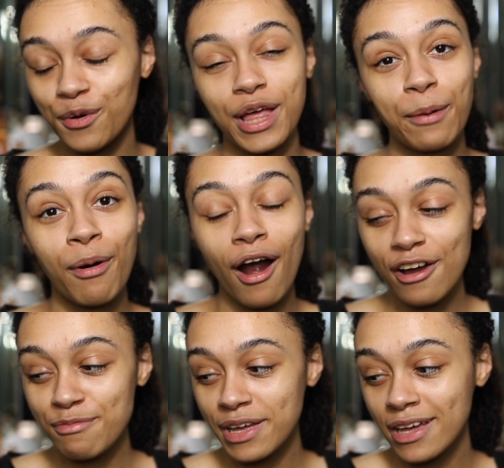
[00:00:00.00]
Like
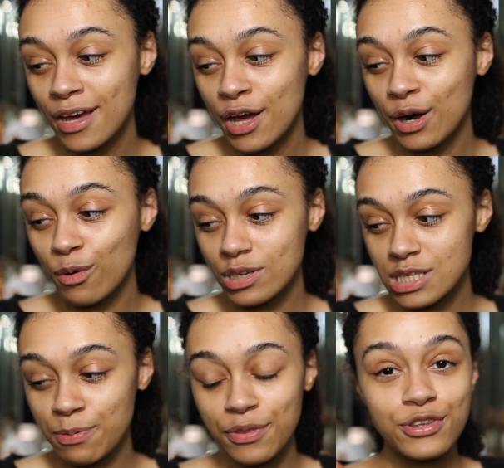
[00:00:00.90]
part of me wants
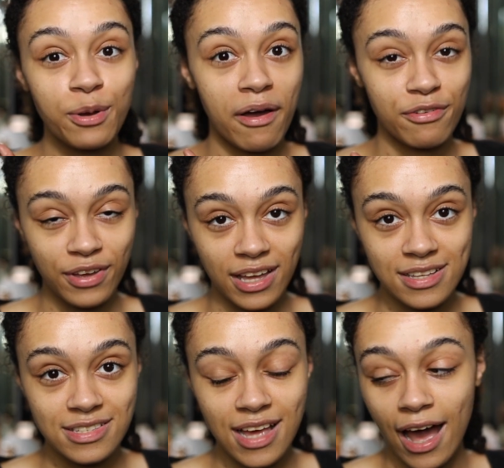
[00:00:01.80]
to put this on my
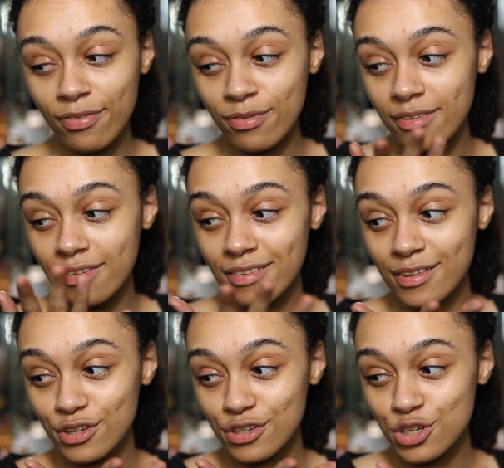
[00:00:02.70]
face and
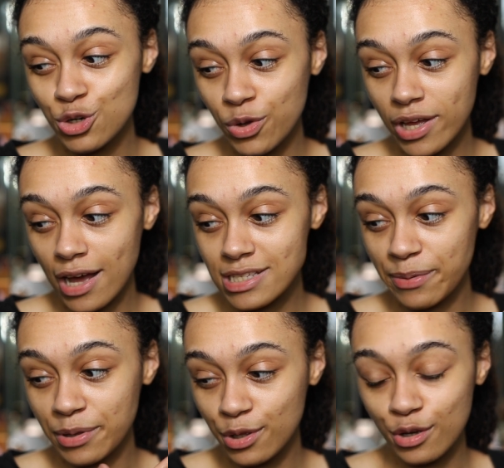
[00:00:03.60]
show you guys
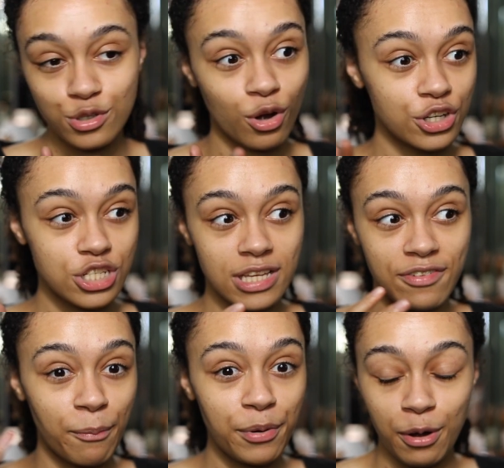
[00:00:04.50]
how it looks or just
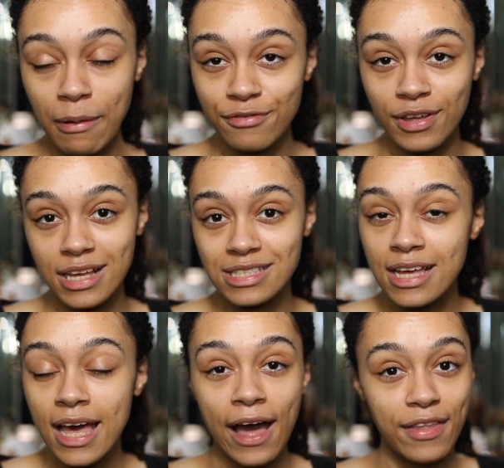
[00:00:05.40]
even put it on my face
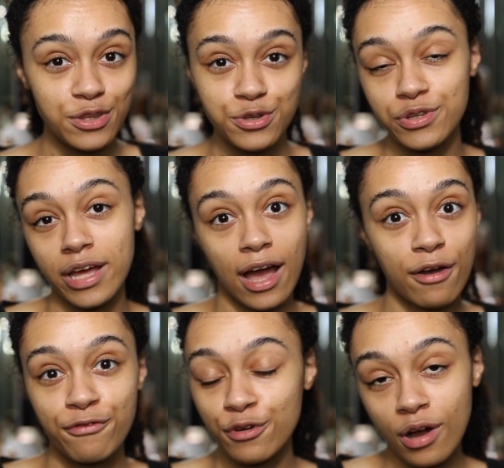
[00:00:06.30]
and then do like
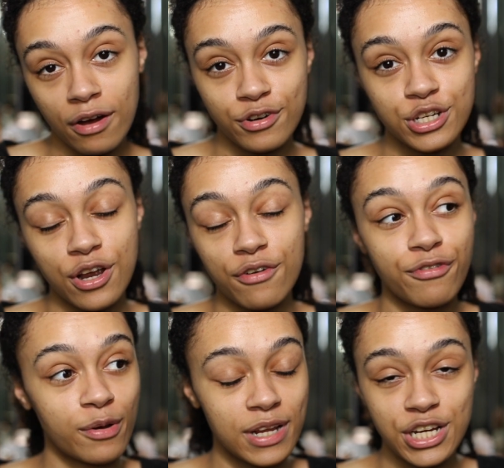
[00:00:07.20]
a full coverage
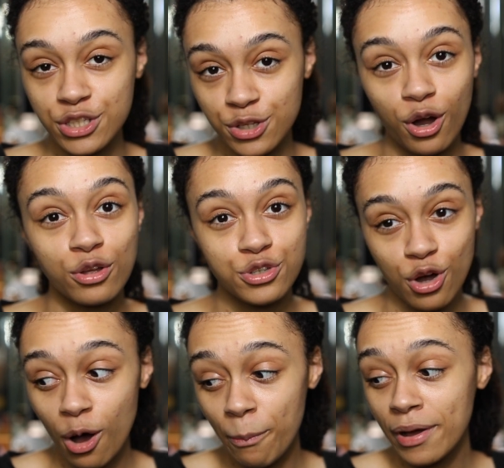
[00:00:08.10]
foundation look on
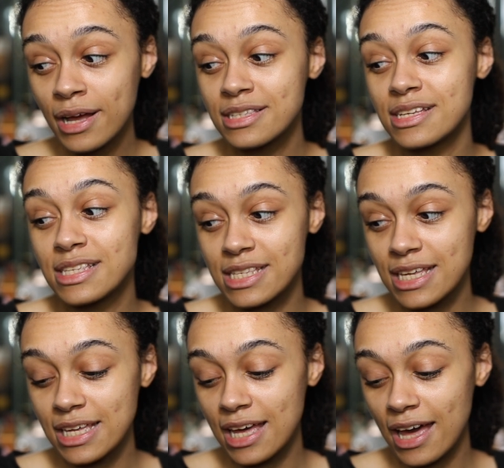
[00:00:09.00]
top to
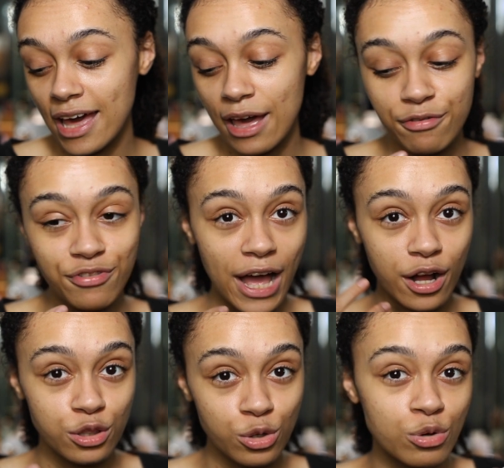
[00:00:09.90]
see if
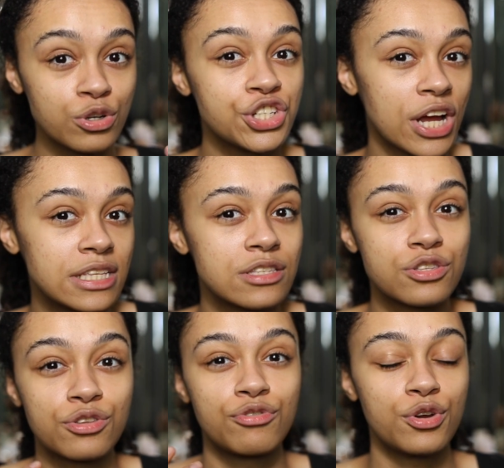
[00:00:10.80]
that glow shines
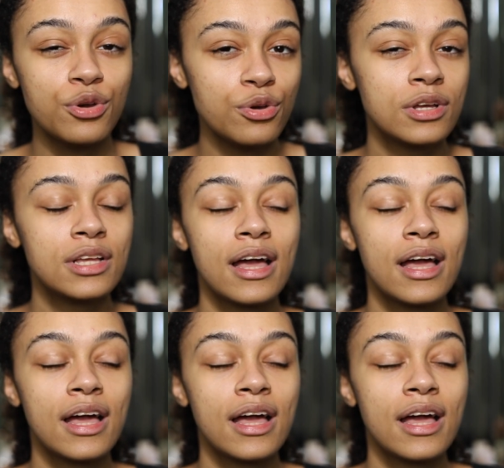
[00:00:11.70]
through.